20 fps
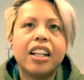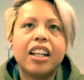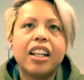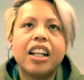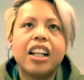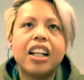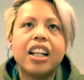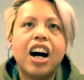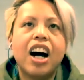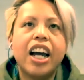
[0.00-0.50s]

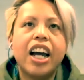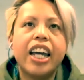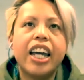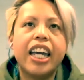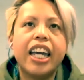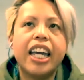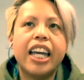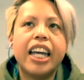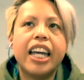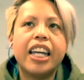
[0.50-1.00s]

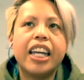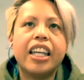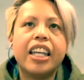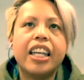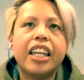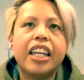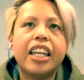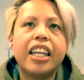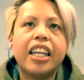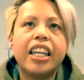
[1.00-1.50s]
I
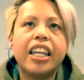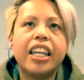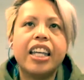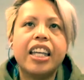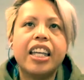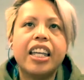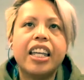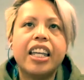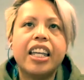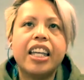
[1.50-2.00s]
was running
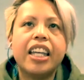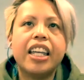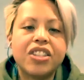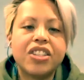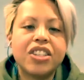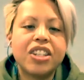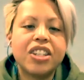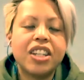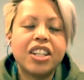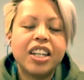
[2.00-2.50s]
out of
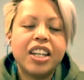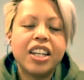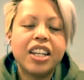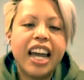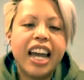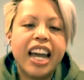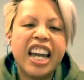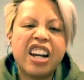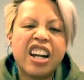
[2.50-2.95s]
challenges